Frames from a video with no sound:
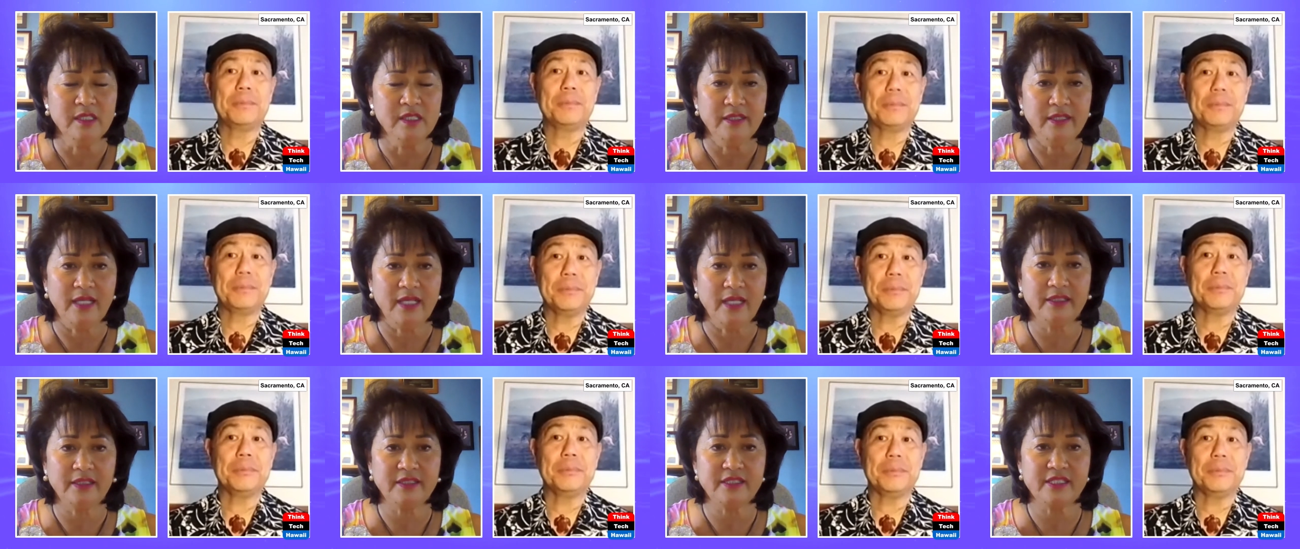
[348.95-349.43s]

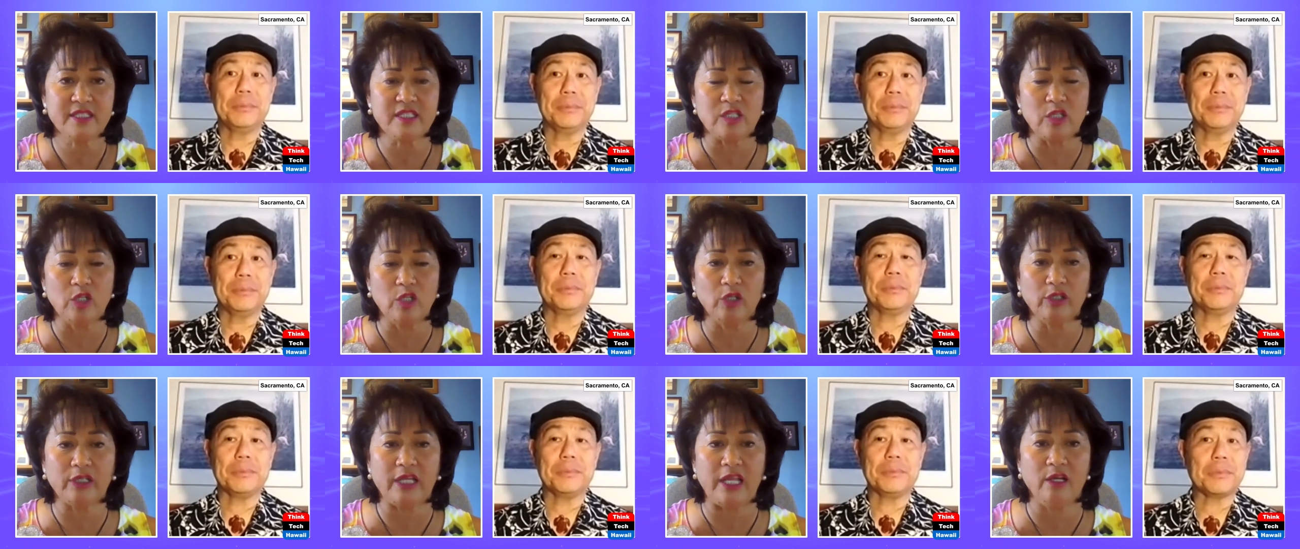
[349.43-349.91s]
Speaker 1: not just
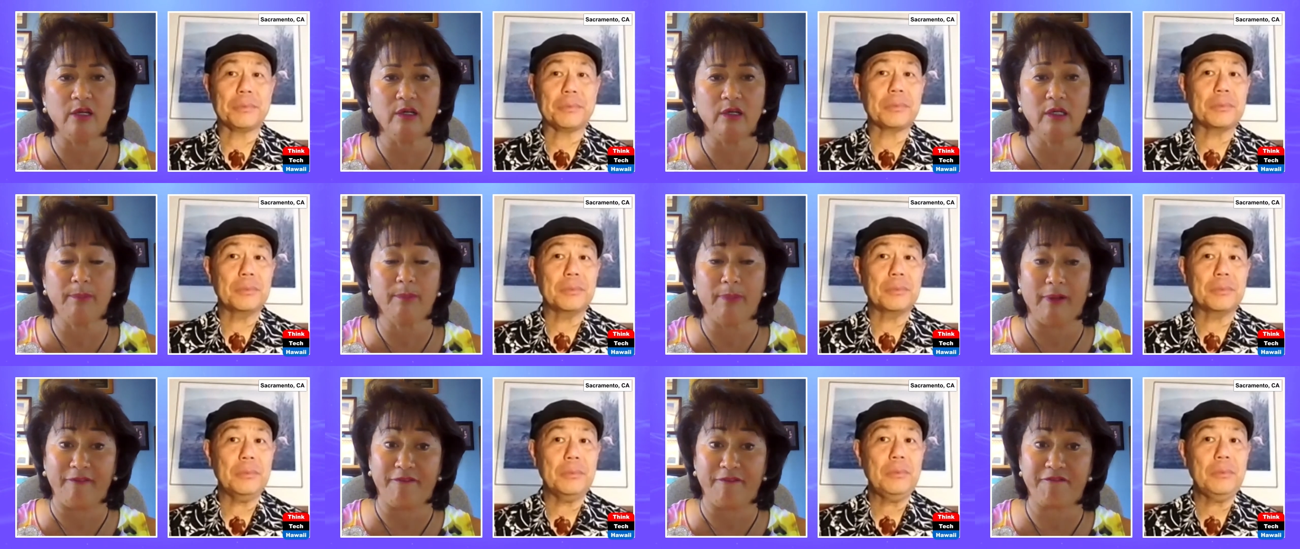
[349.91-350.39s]
looking good,
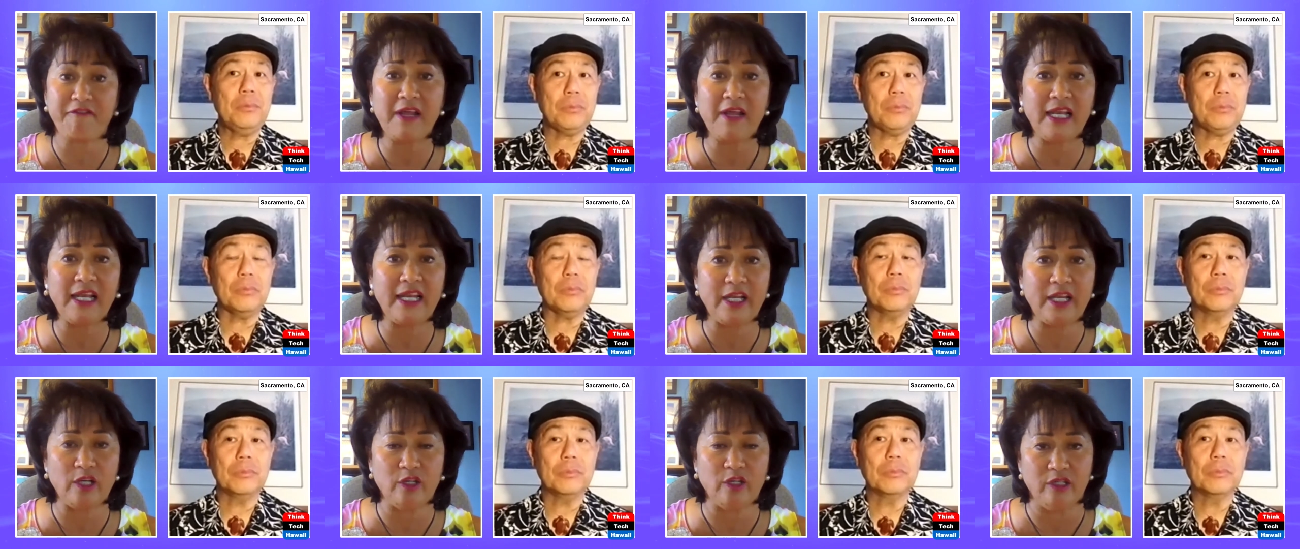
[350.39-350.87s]
but
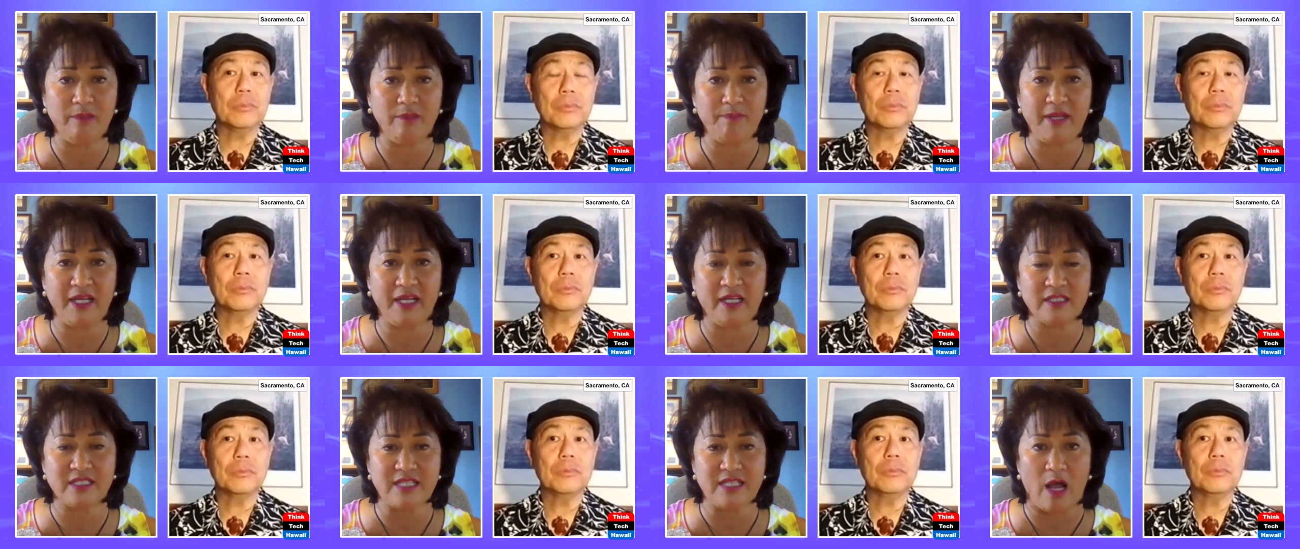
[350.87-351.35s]
feeling good
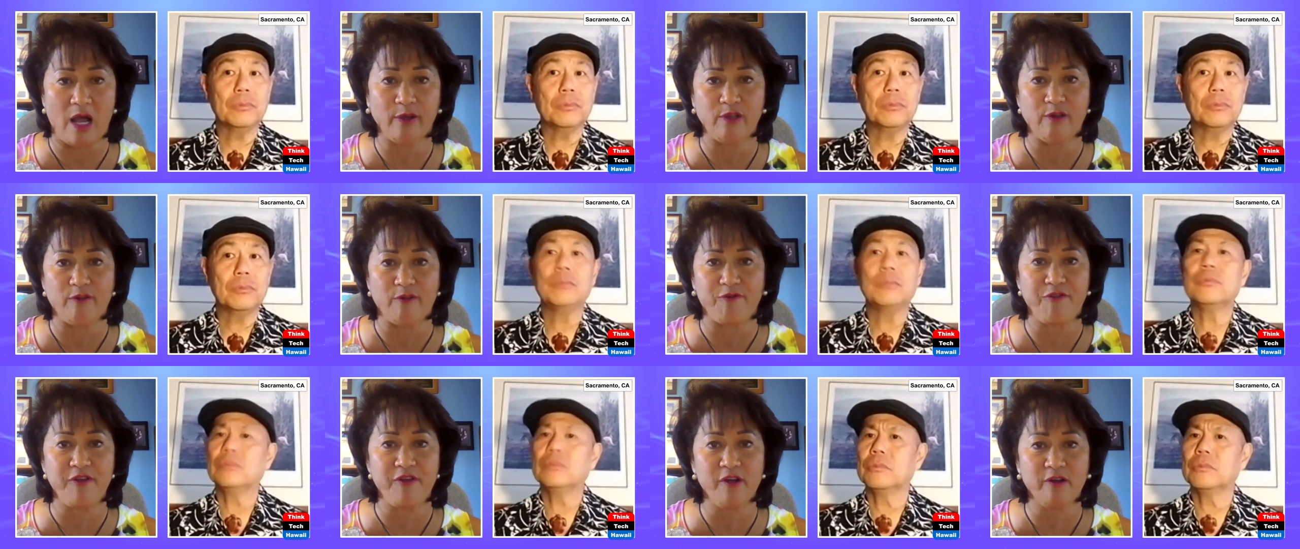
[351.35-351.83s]
because how you
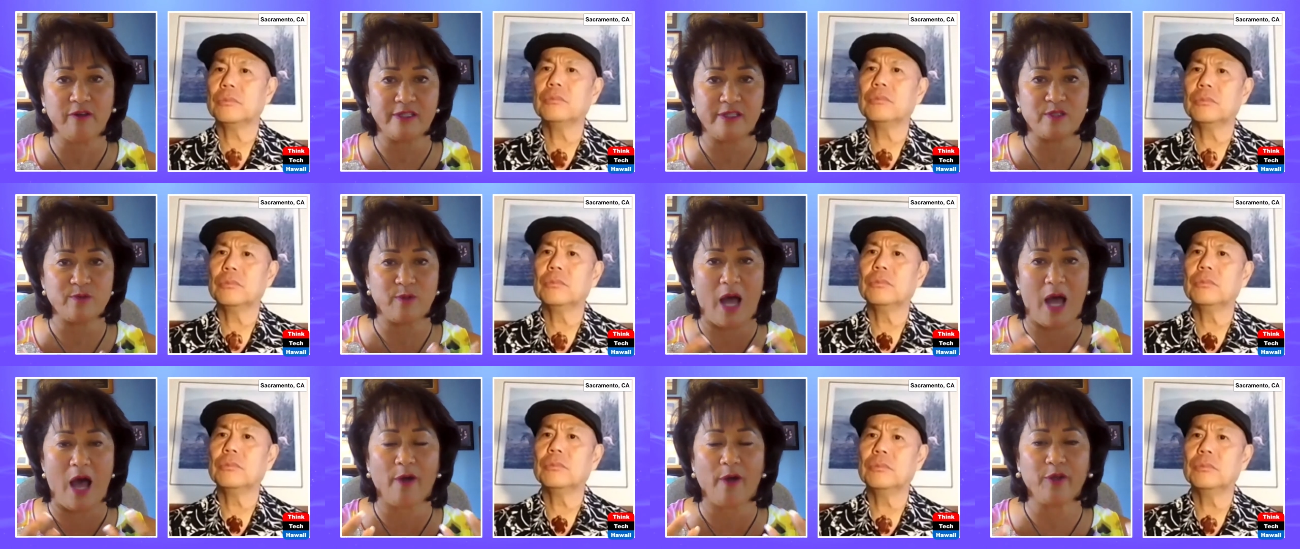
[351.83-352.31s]
feel is
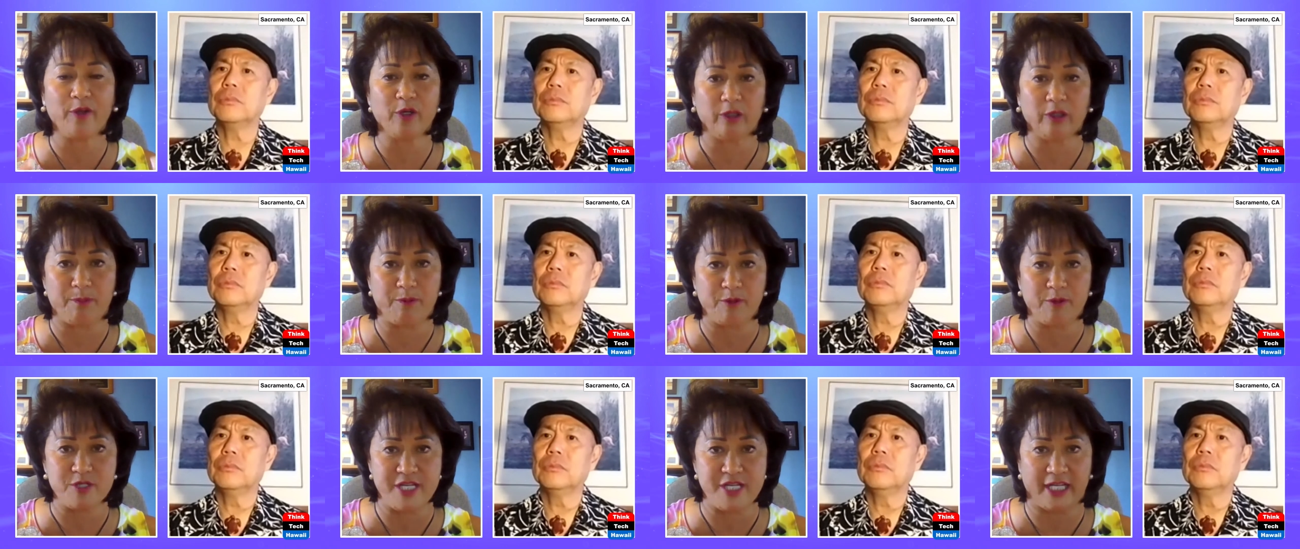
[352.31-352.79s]
how you're going
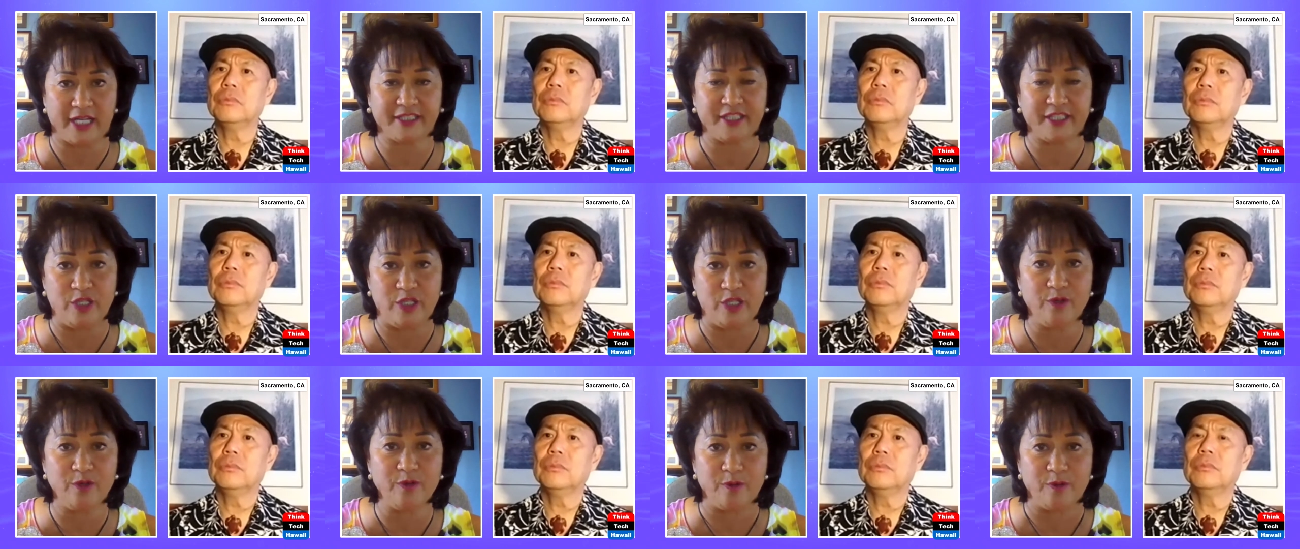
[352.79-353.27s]
to project the
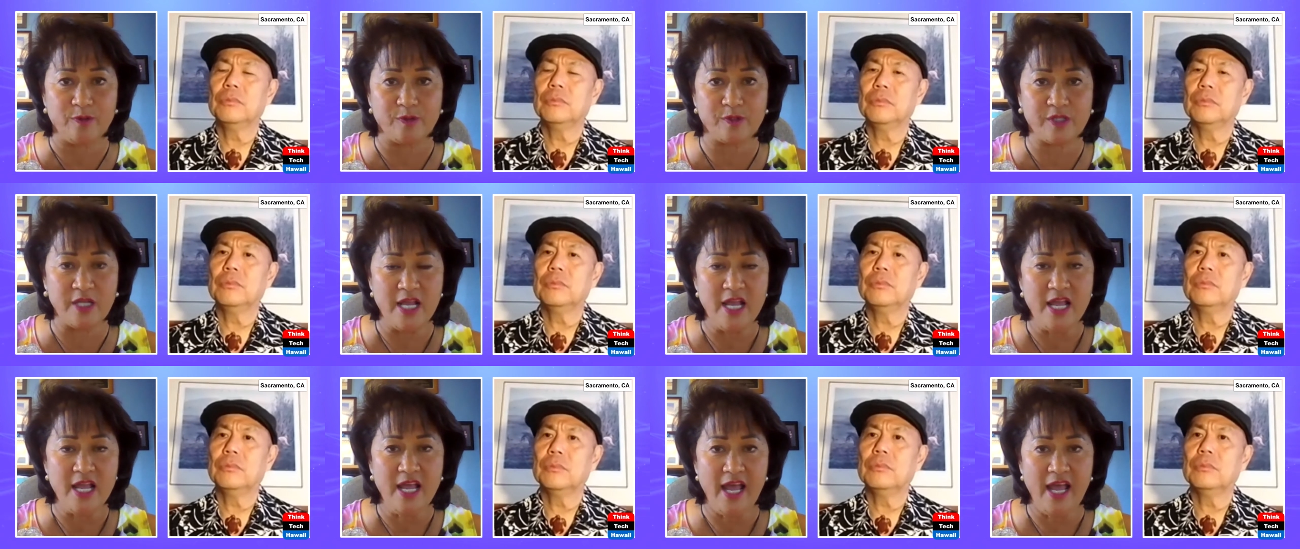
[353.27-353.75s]
news